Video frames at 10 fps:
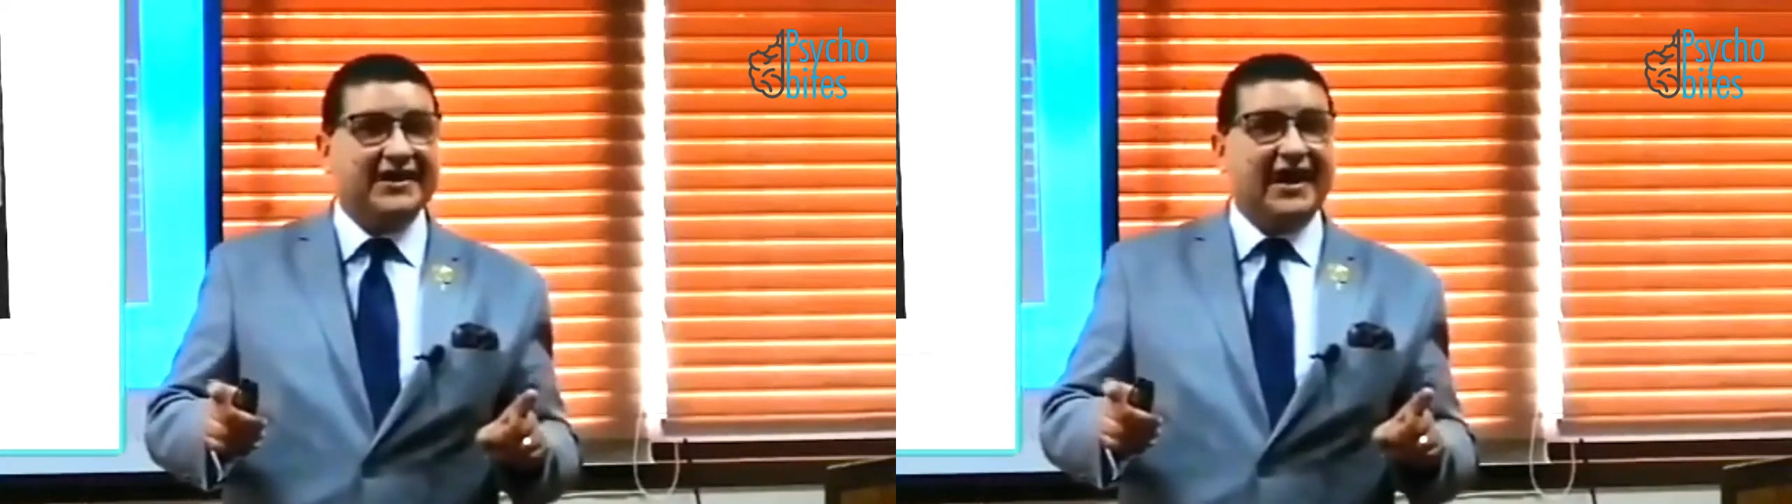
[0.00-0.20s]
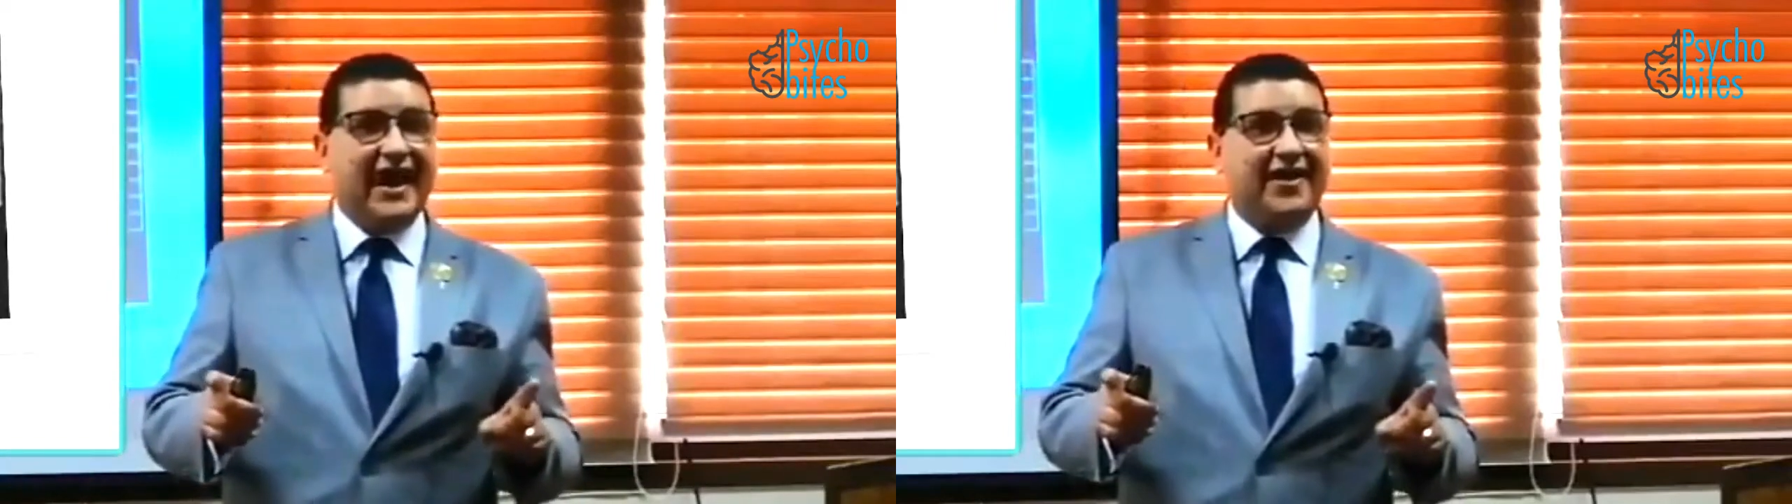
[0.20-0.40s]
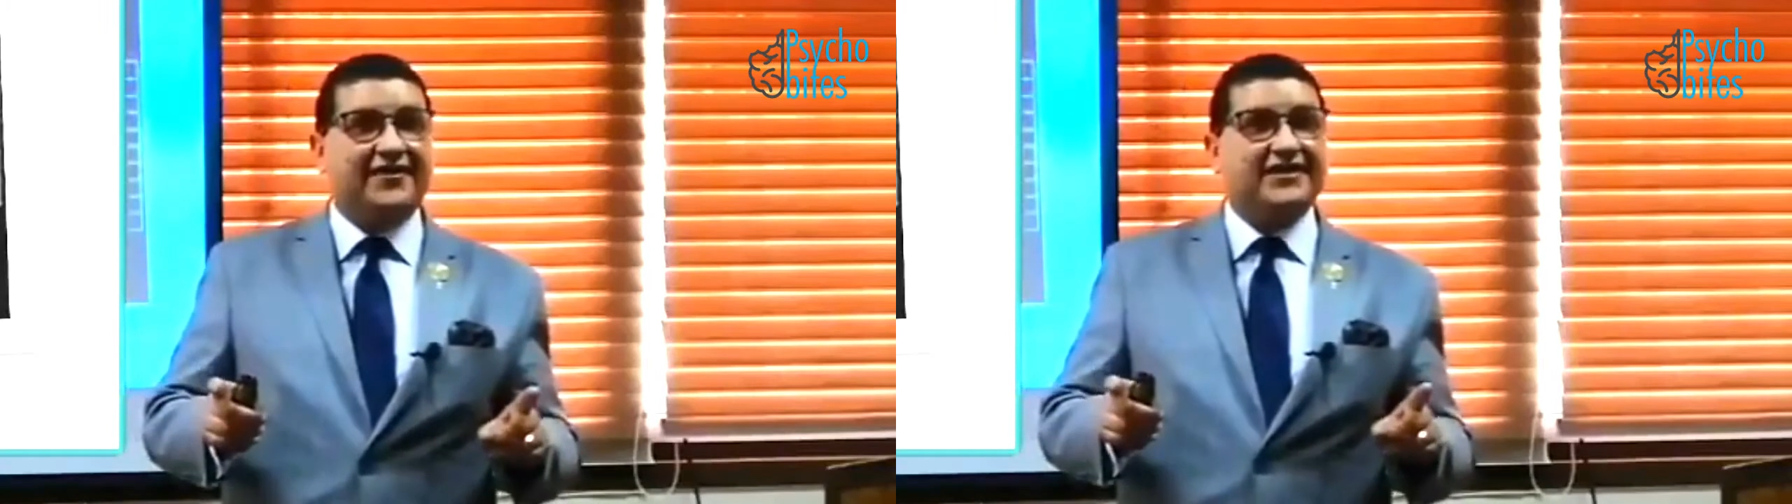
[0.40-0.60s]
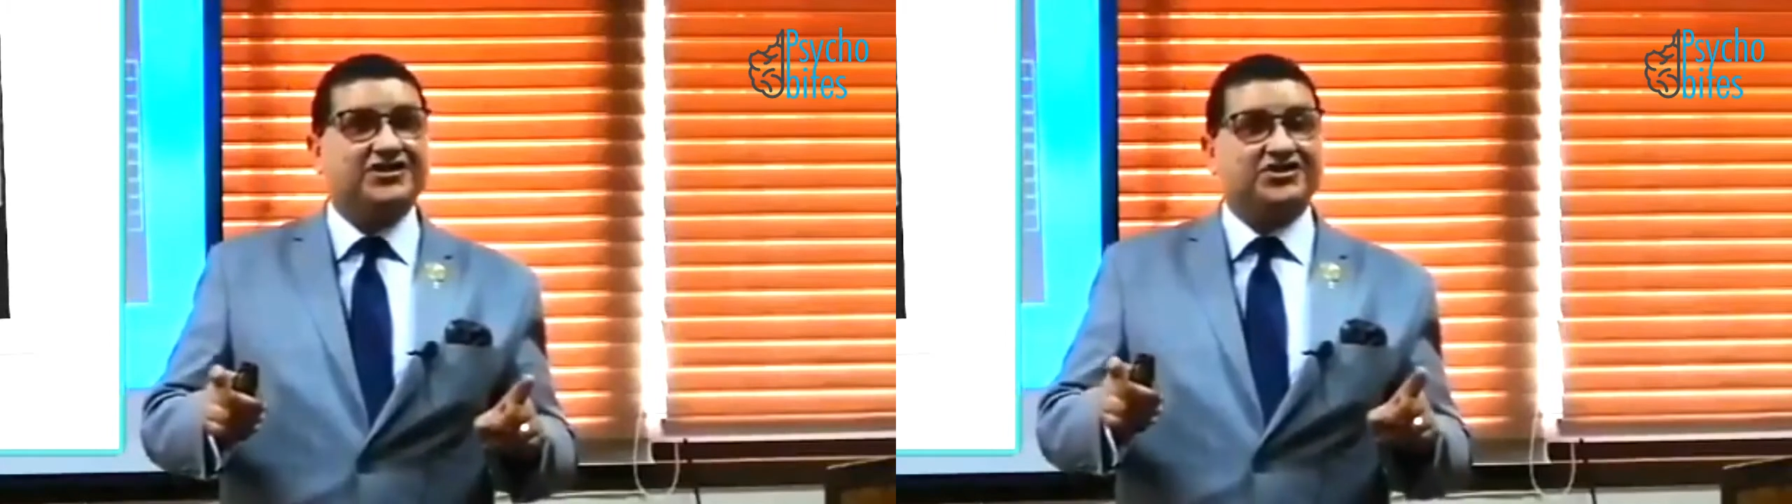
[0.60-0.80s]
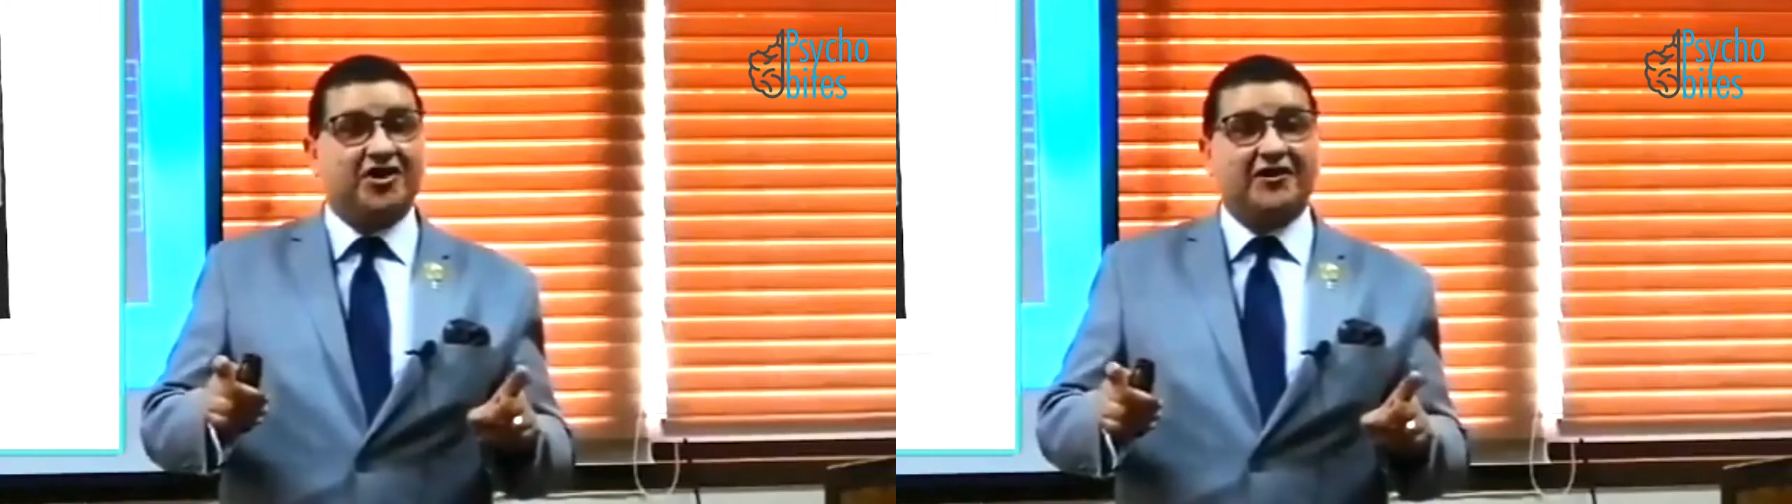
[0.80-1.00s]
and then
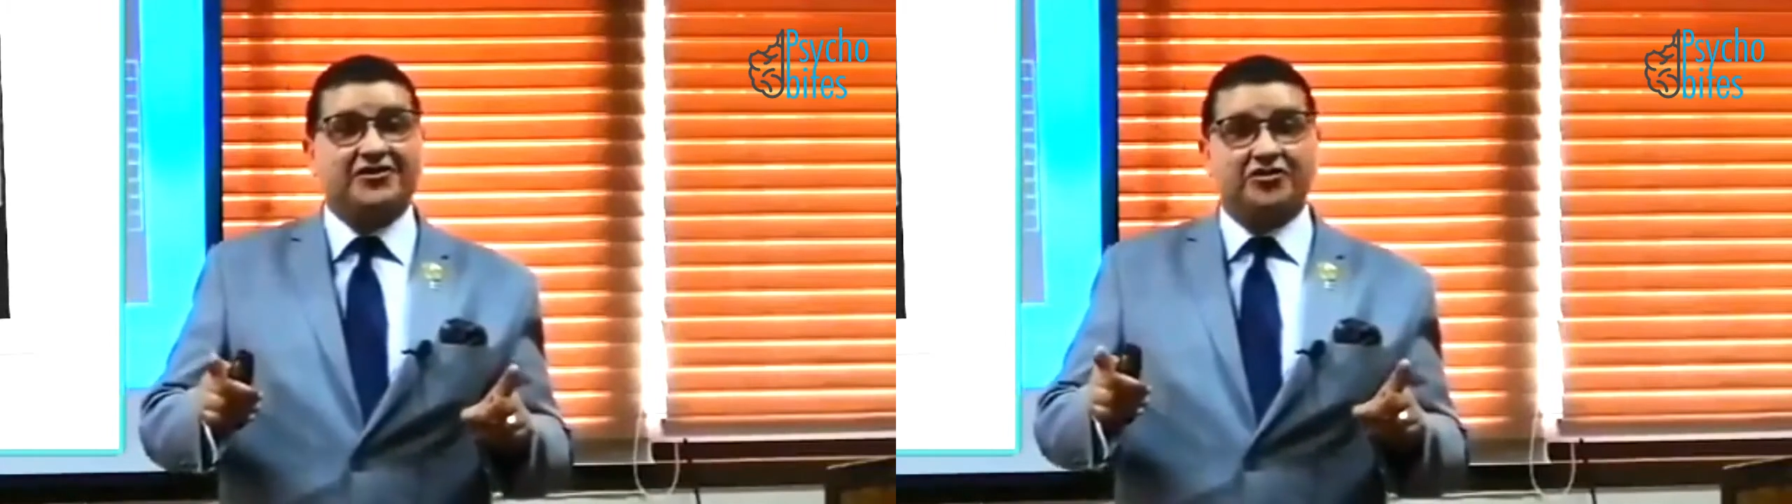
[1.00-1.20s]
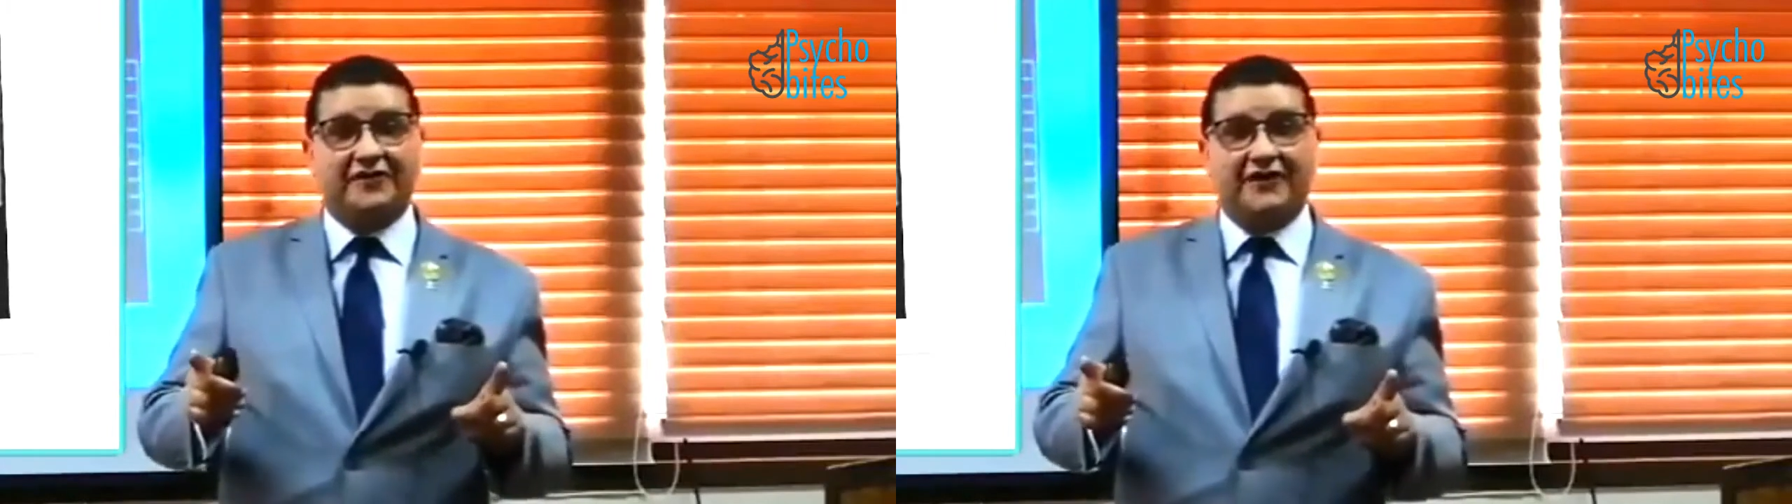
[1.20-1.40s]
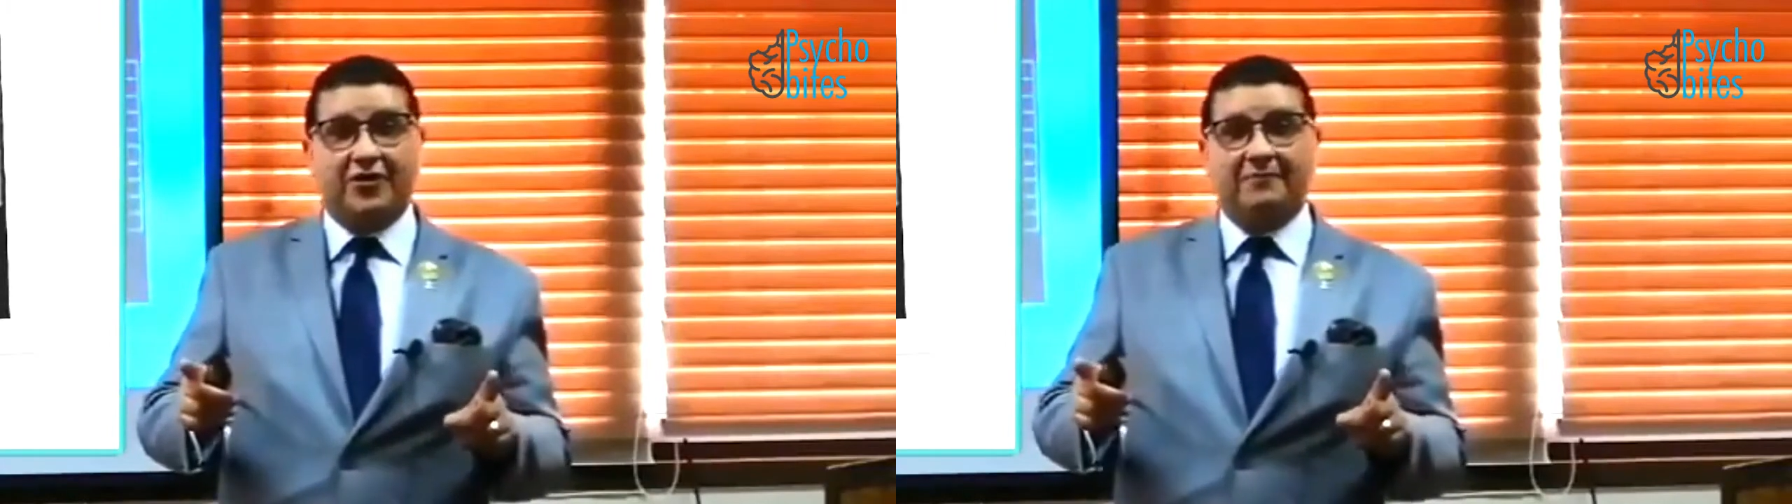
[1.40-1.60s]
start to develop